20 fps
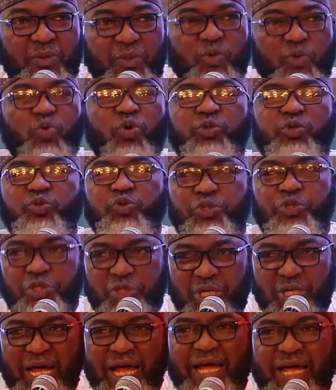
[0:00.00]
You want to
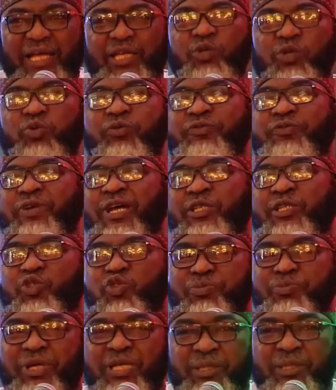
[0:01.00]
try, you have read
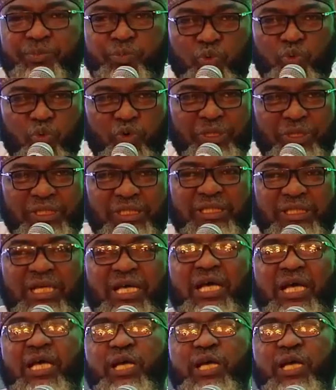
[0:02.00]
so many books,